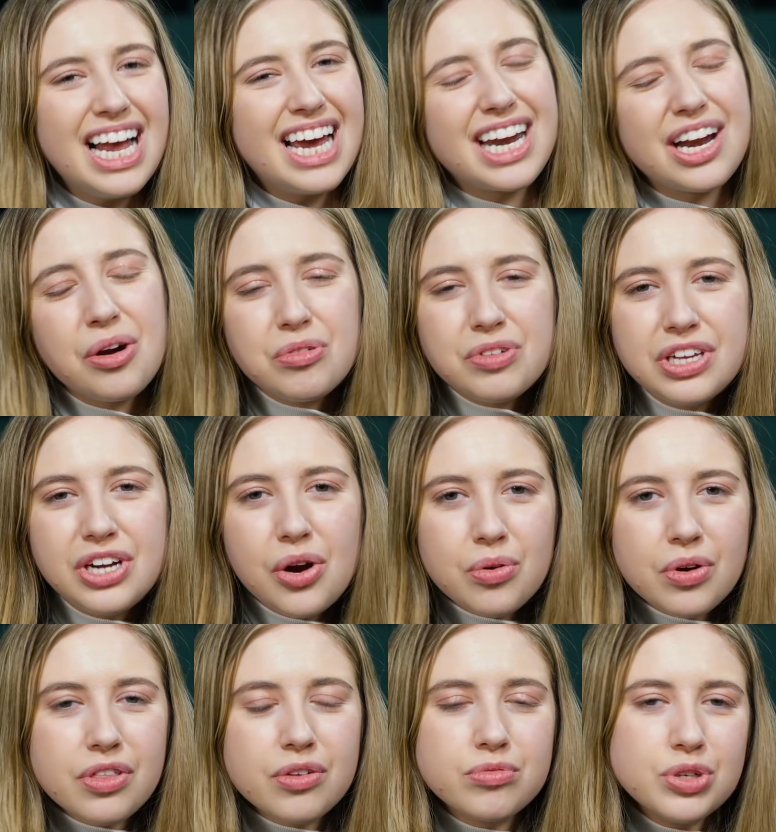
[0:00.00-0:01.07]
and I don't really know
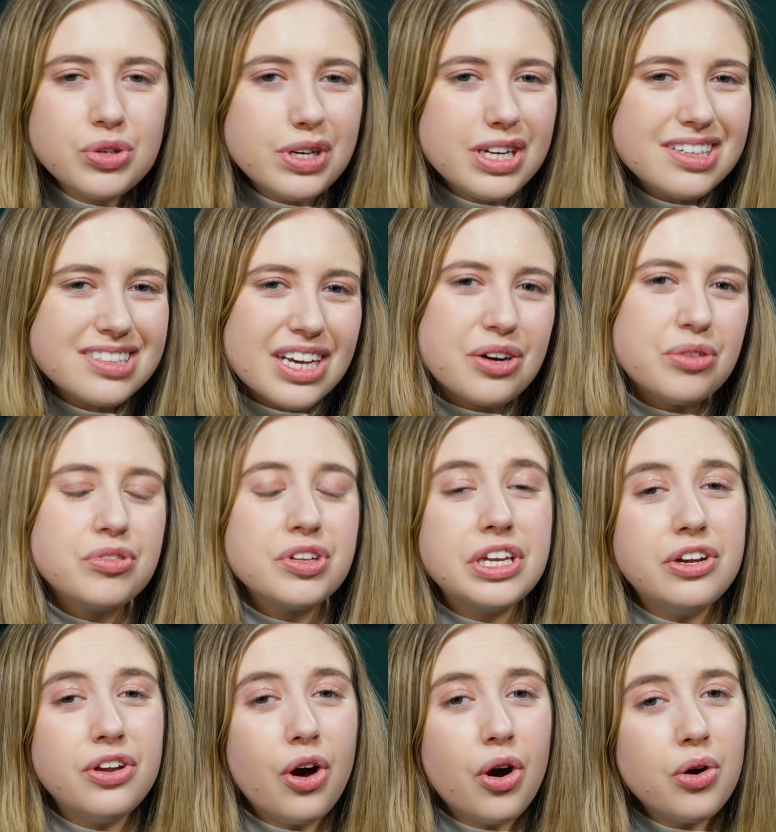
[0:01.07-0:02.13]
where the root is, I don't really
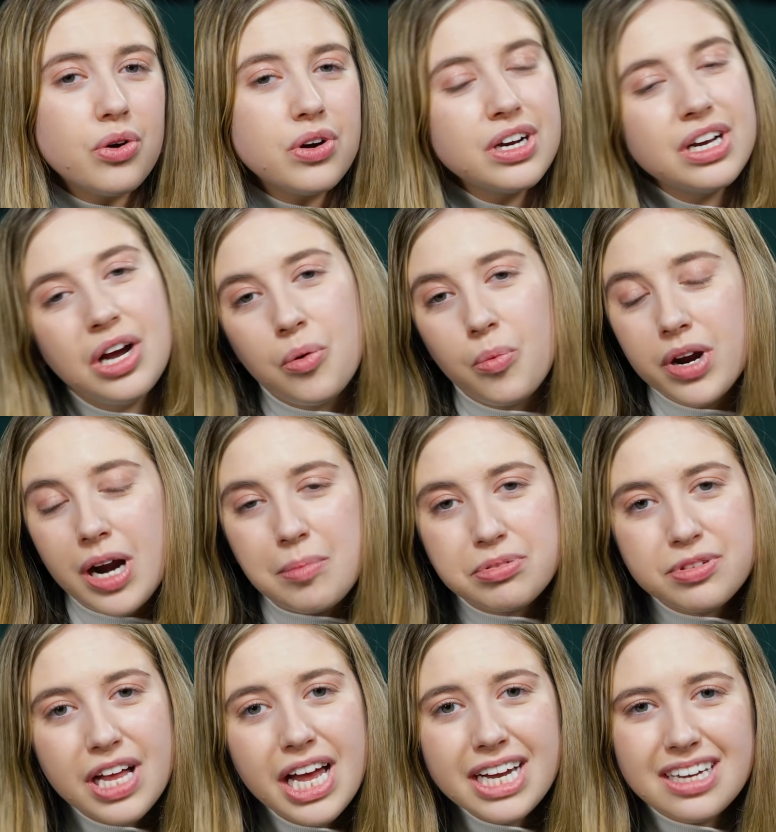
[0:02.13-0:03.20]
know what I'm
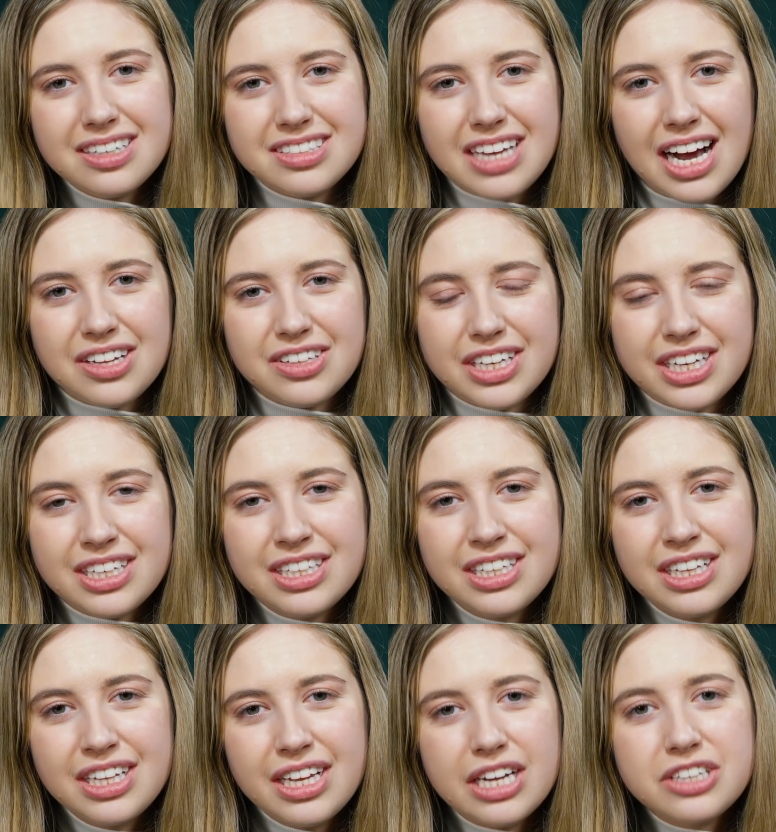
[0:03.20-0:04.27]
playing exactly,
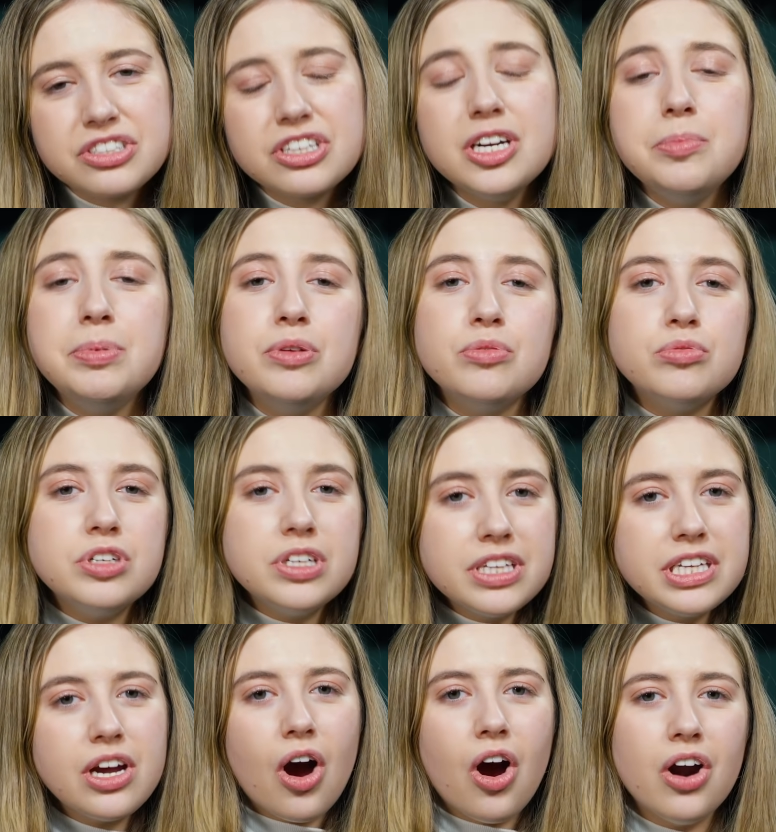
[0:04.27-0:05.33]
it's going to be
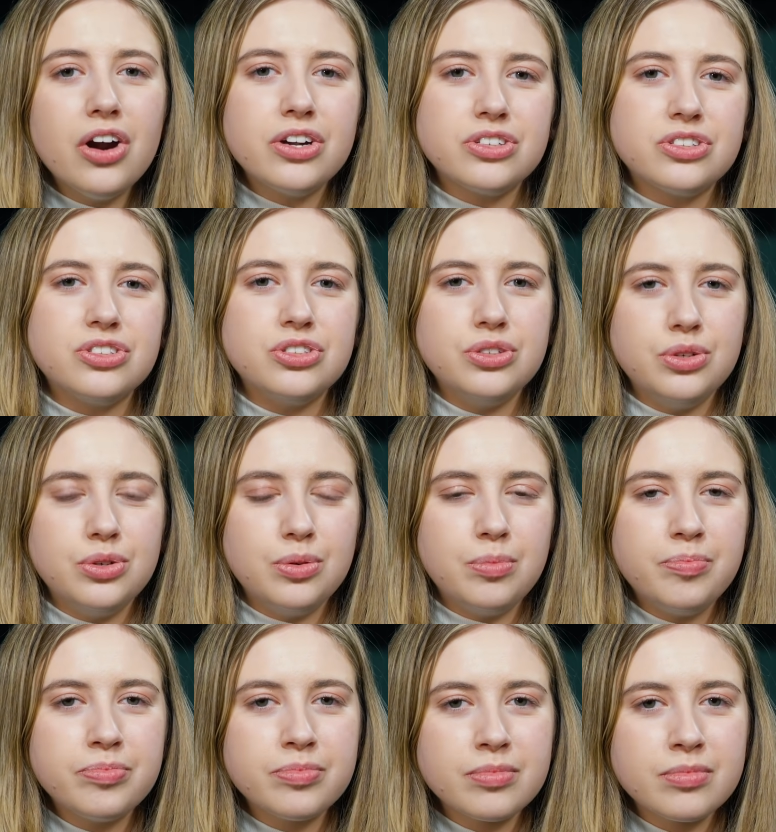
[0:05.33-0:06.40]
really hard to,
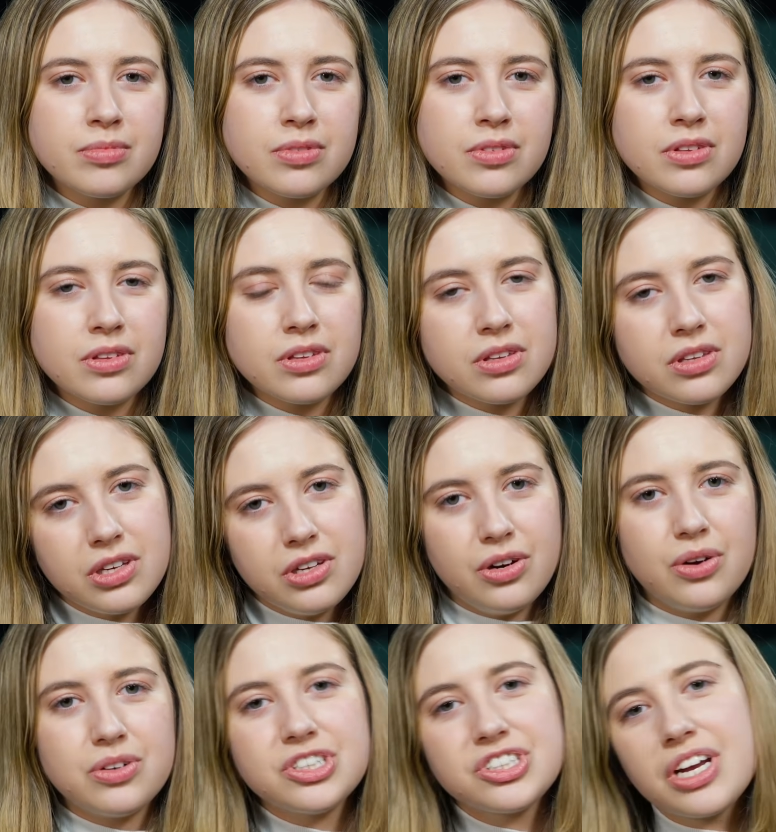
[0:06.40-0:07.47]
you
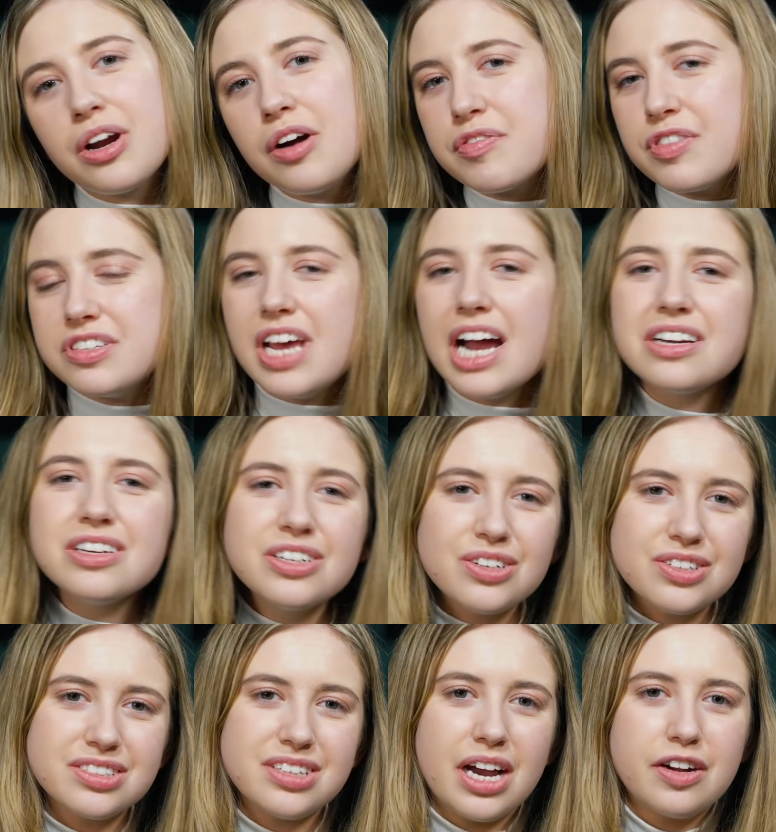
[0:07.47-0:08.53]
know, shut off the technical
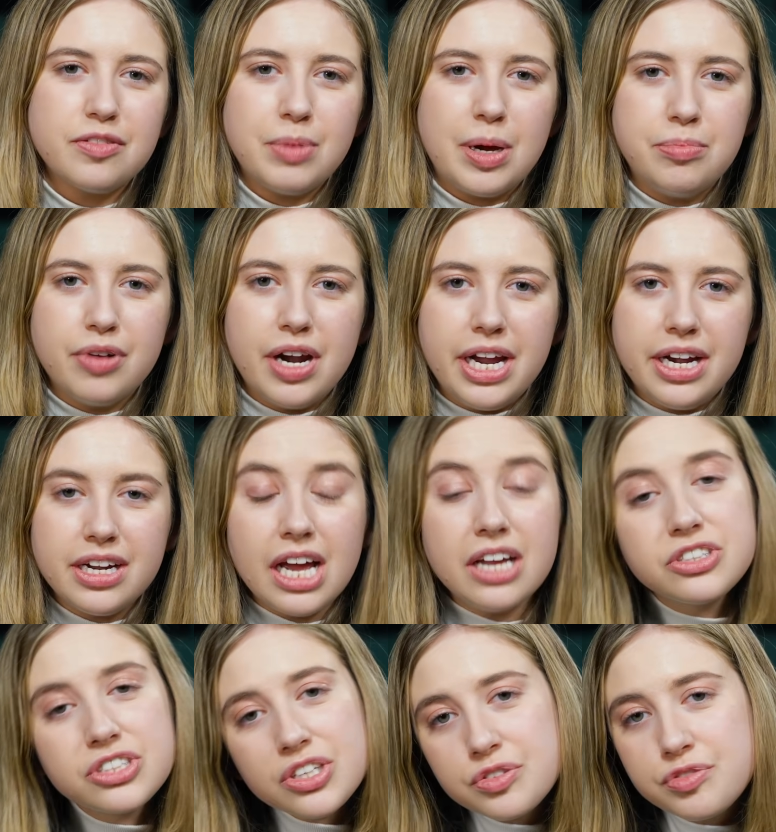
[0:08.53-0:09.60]
side of my brain and
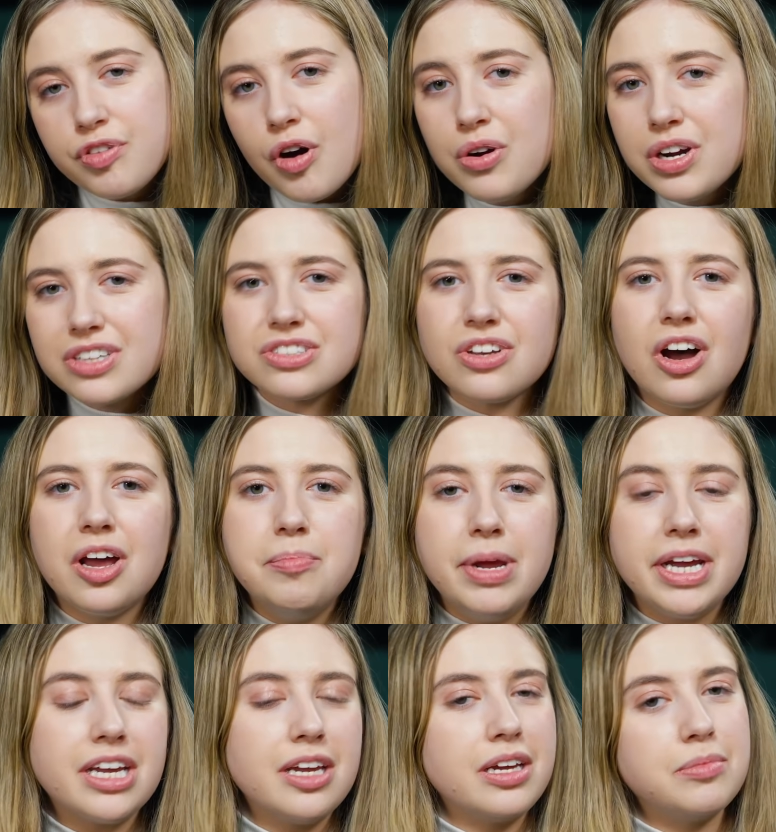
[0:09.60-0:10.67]
just focus on
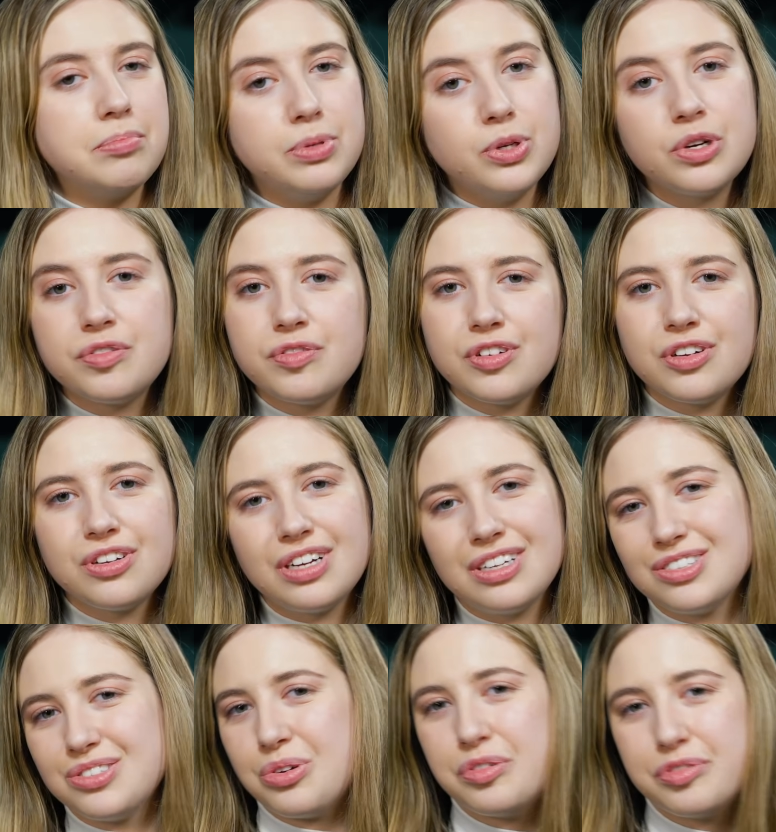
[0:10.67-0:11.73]
making beautiful and
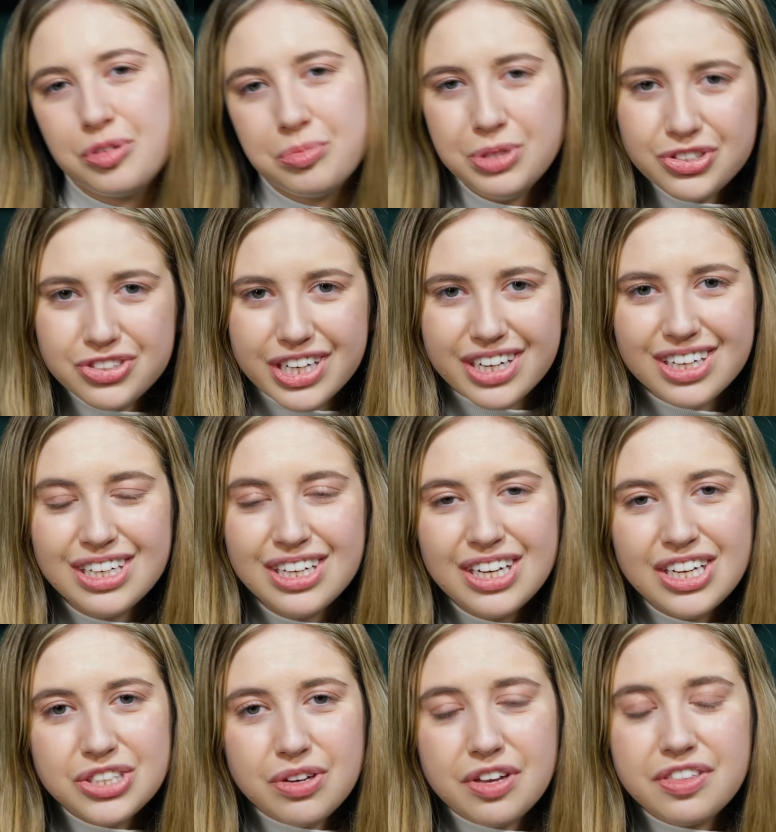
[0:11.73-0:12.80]
soulful music. So